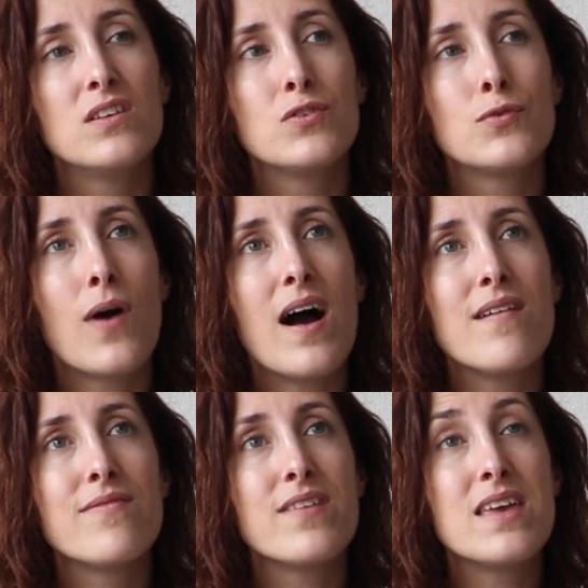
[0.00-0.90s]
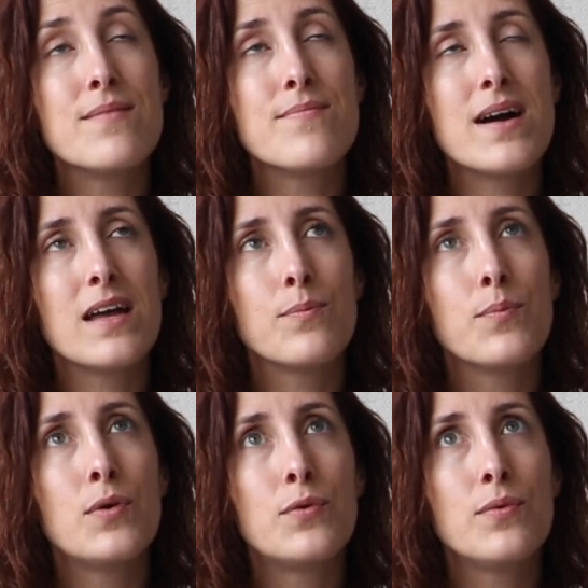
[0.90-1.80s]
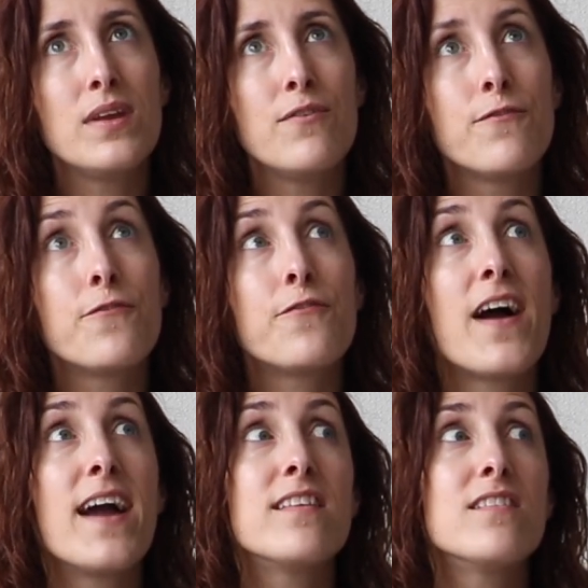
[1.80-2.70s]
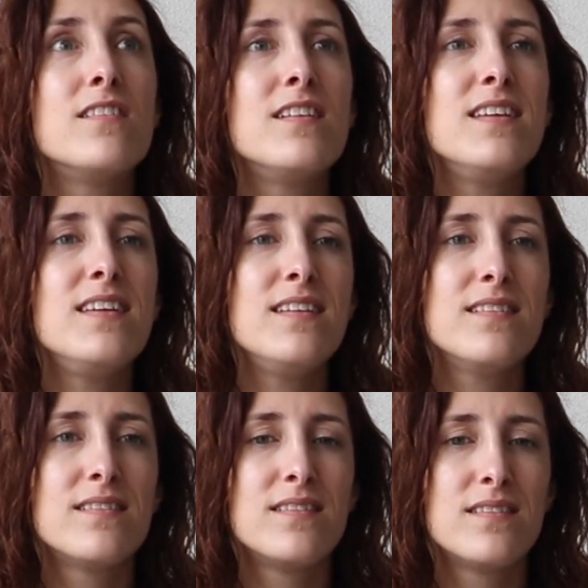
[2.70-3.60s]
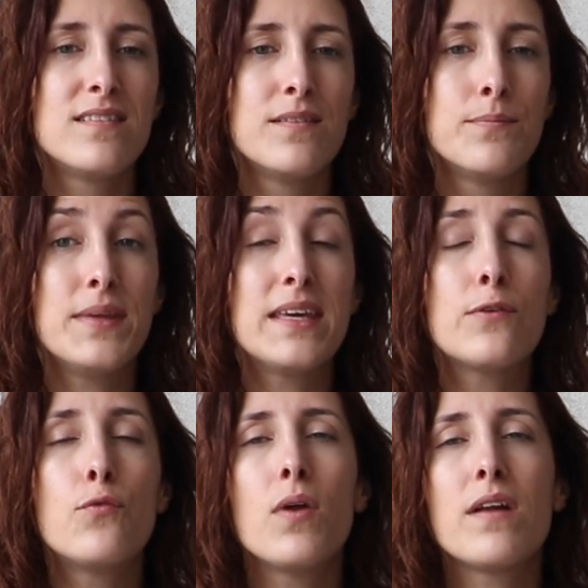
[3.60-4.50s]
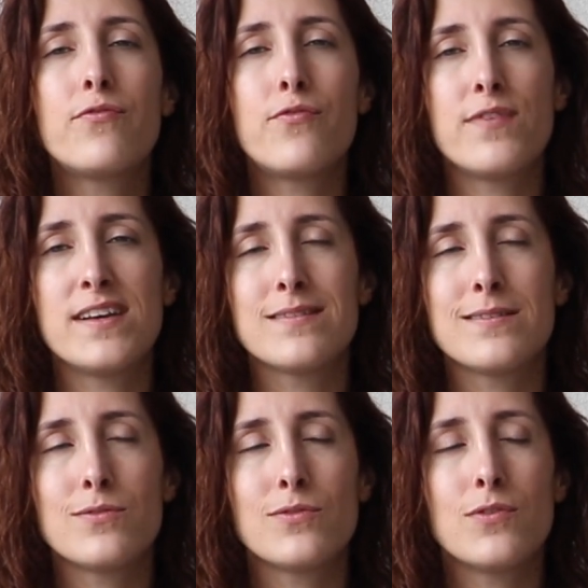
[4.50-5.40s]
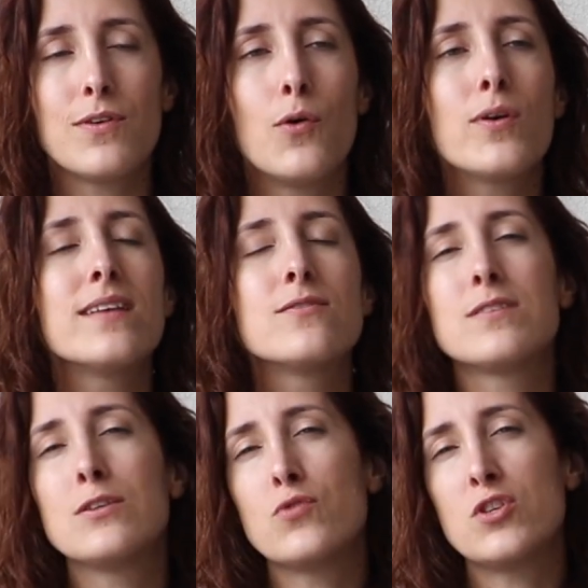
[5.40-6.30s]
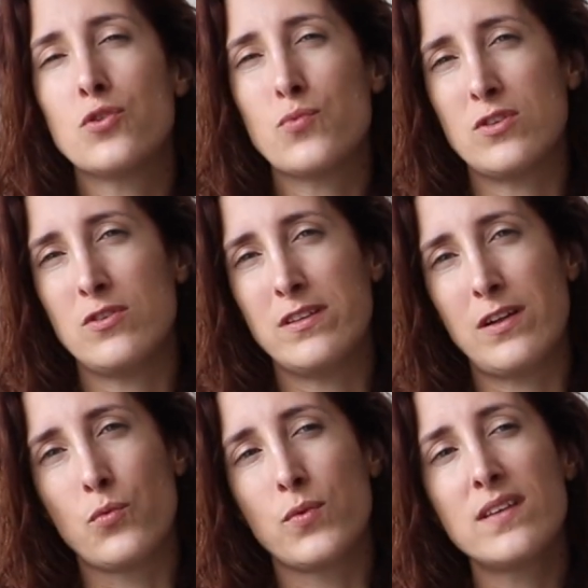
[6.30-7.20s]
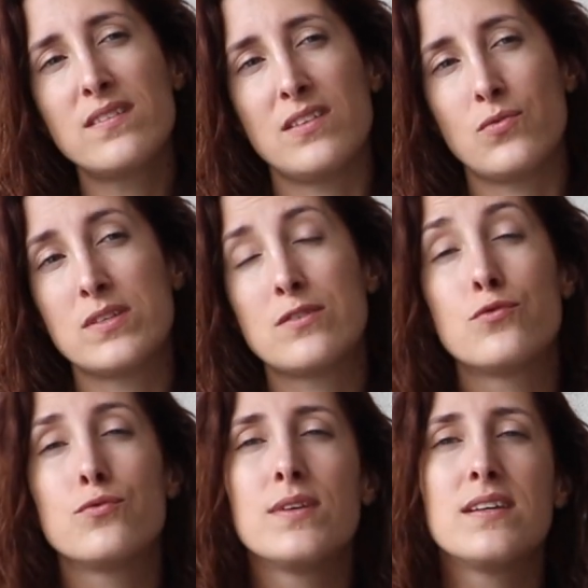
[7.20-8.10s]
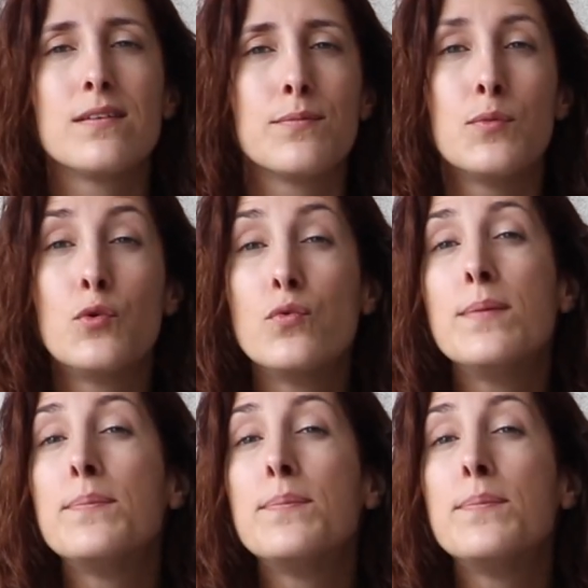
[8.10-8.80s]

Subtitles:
to have Emma and Marie finally being real friends, you know. Okay, the situation was a little weird. It was during Marie